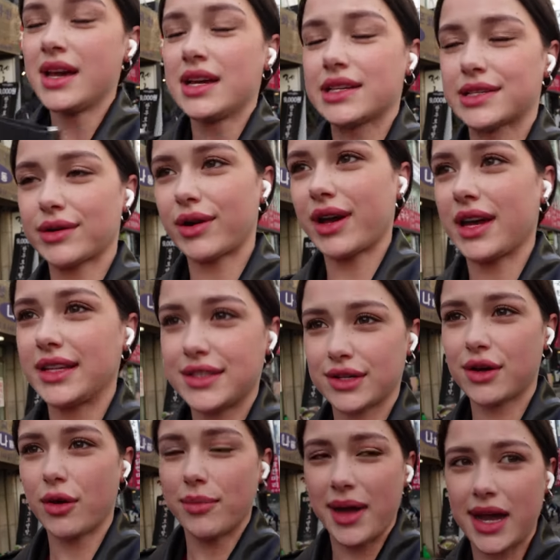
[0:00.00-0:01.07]
So I had to
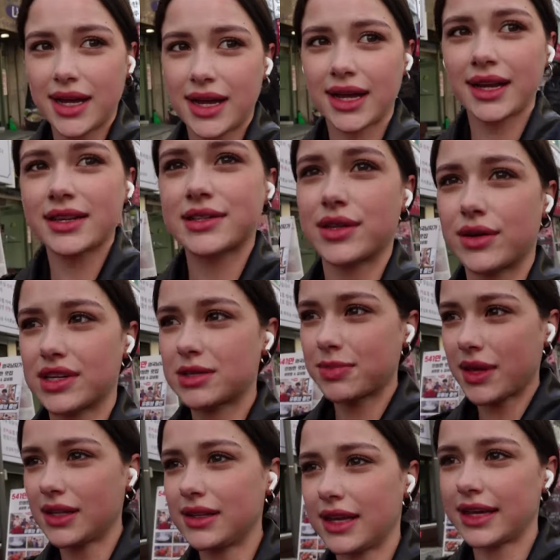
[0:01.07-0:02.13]
go back. So I
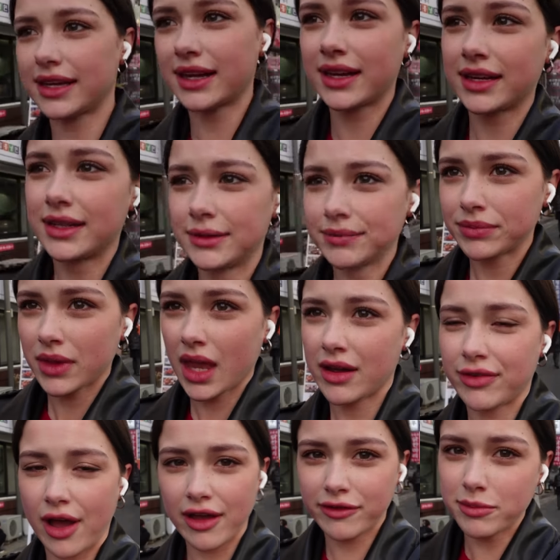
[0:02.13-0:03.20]
spent like
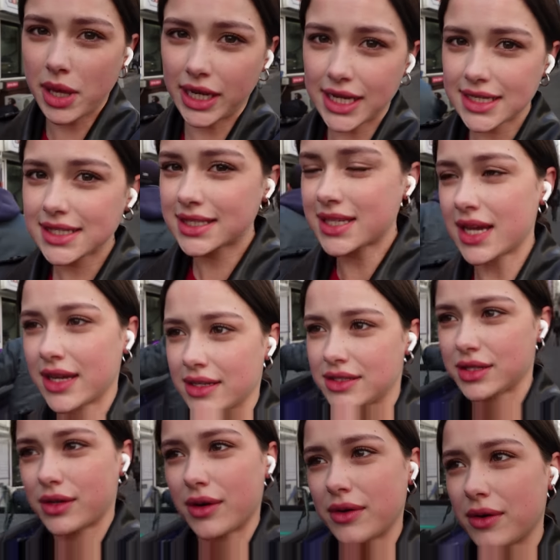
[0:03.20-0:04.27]
5 minutes
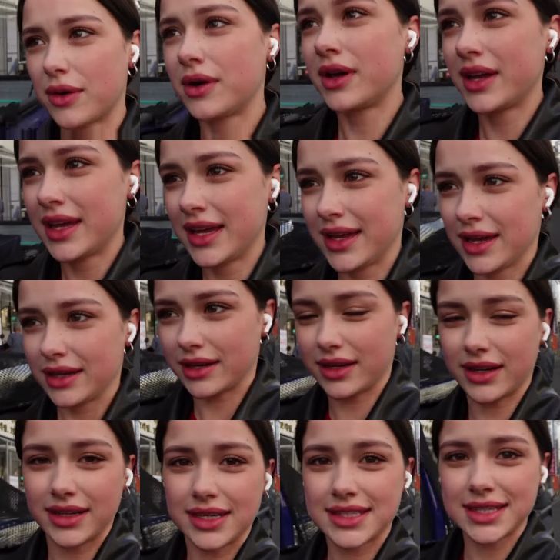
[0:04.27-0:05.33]
to go
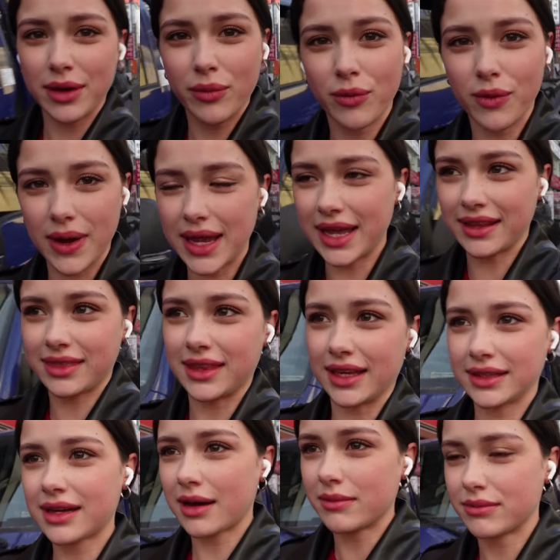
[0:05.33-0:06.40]
some way and
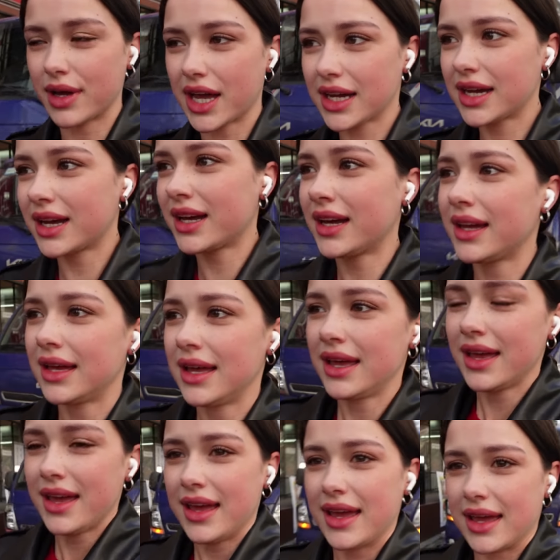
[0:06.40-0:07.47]
then come back.
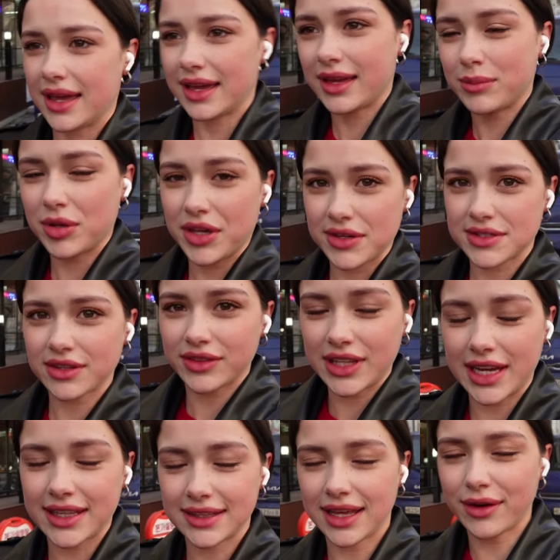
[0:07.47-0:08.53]
And because of
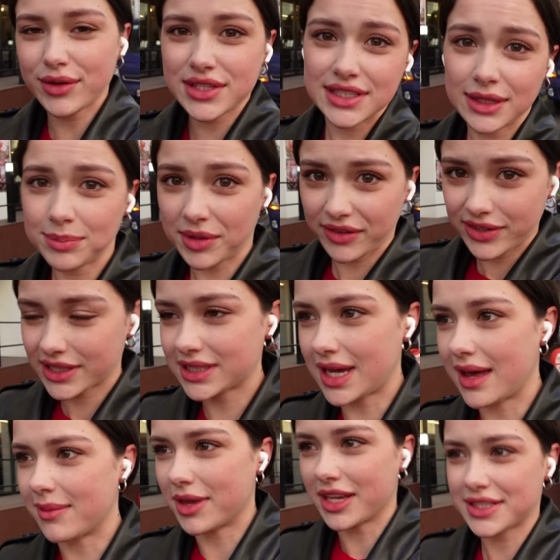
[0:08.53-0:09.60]
that, now it's not perfect
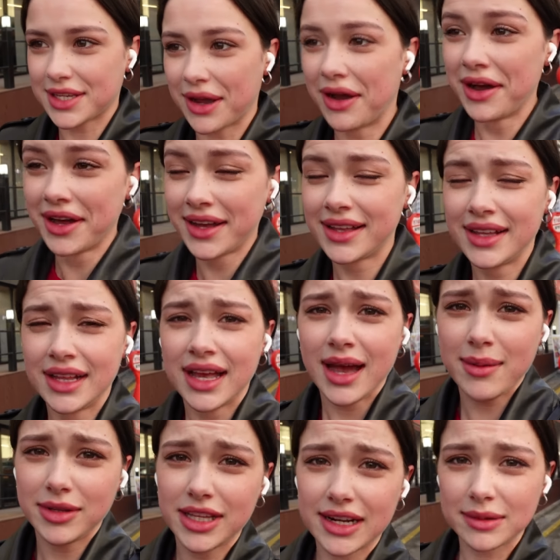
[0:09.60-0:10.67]
timing. So
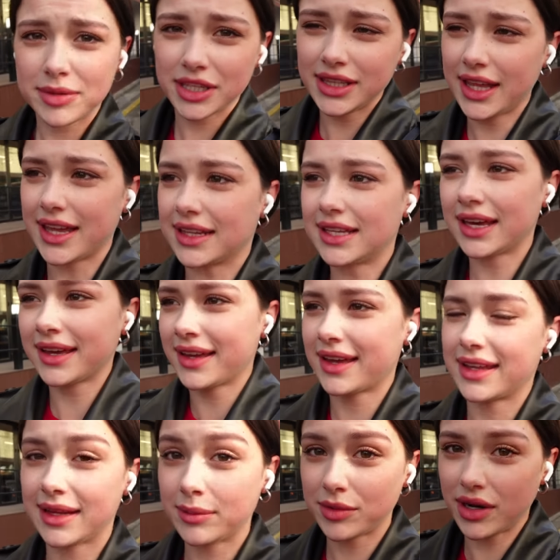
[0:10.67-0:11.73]
I'm a little bit late
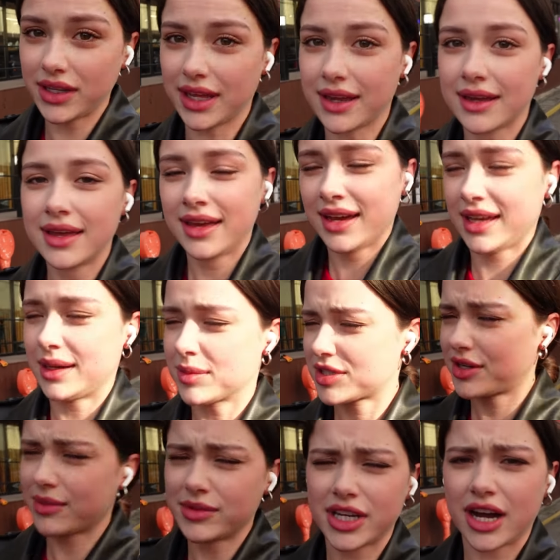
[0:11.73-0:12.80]
and I'm running and I'm
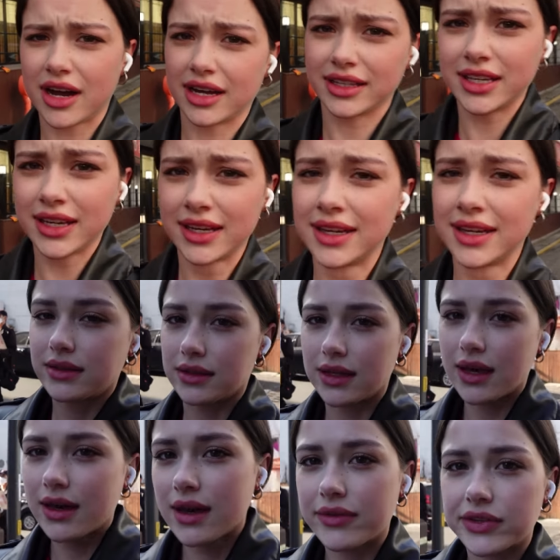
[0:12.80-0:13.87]
extremely hot.
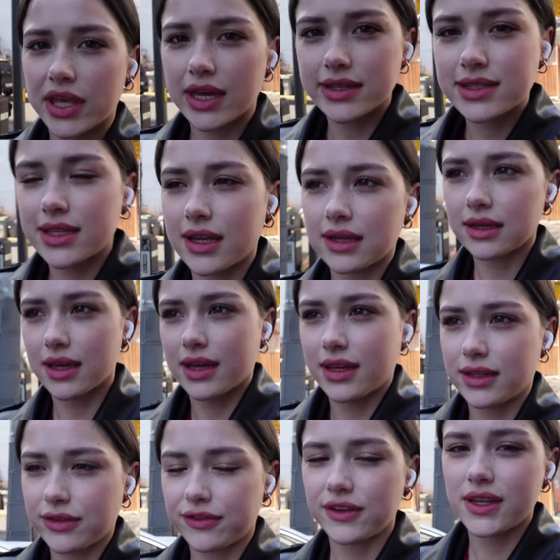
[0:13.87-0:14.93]
Today I have casting
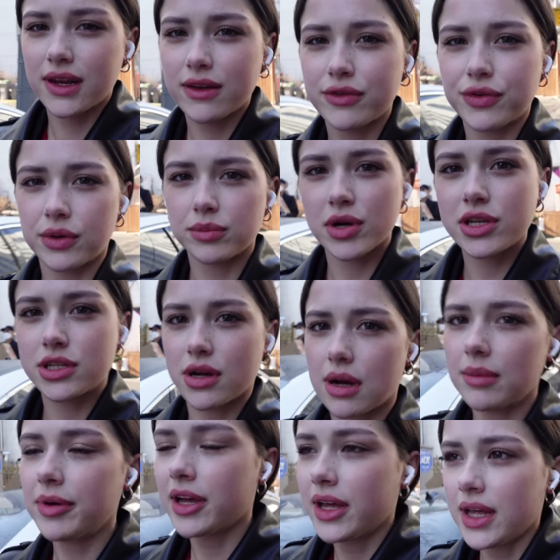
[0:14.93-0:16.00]
and fitting for my job.